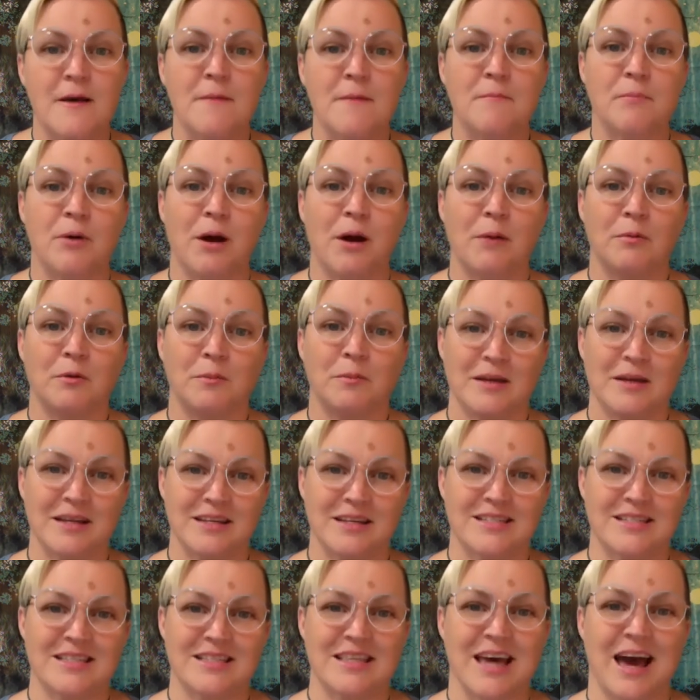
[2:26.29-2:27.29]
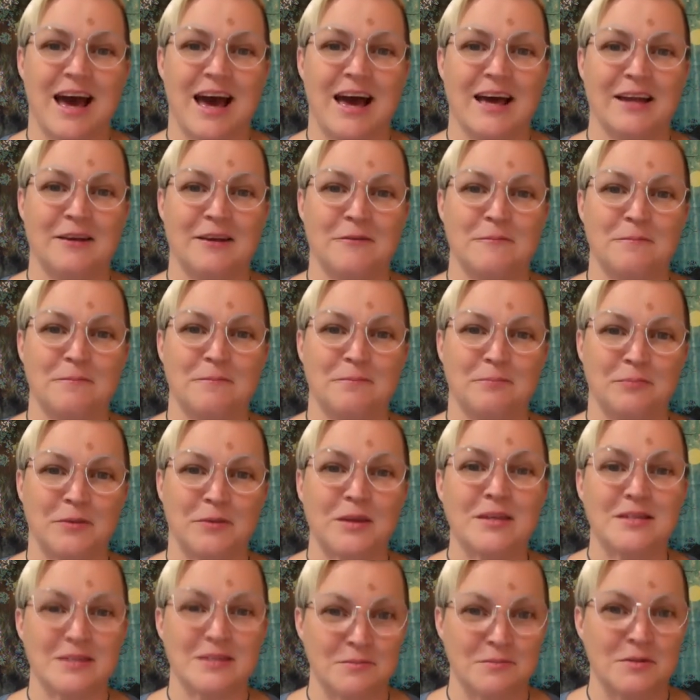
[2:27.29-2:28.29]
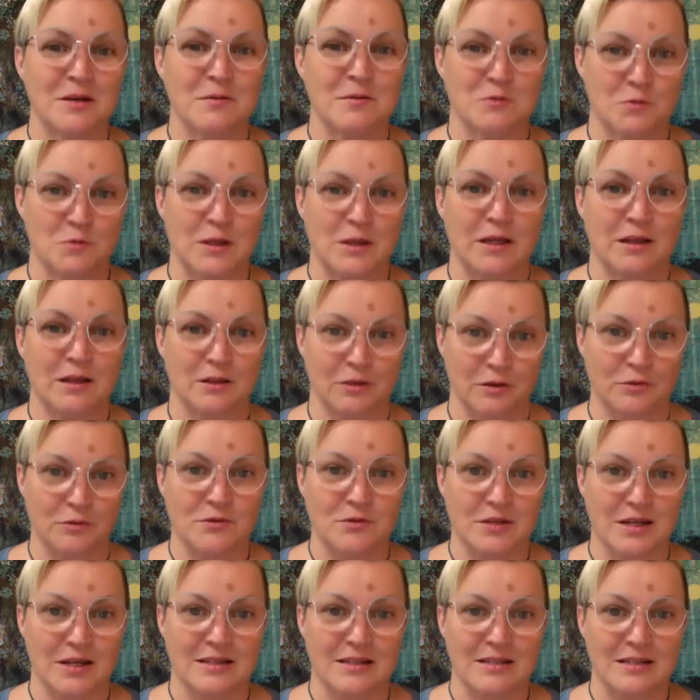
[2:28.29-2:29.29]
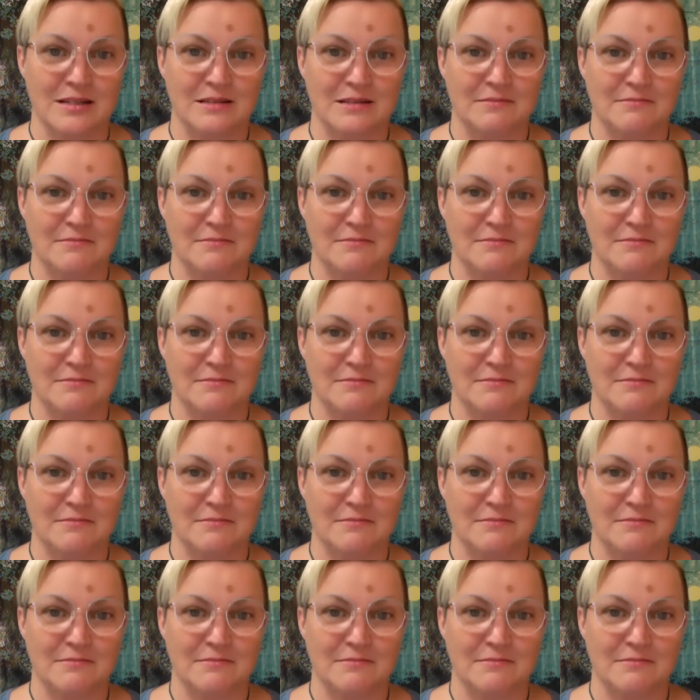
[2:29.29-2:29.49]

problem is that sometimes we can lose it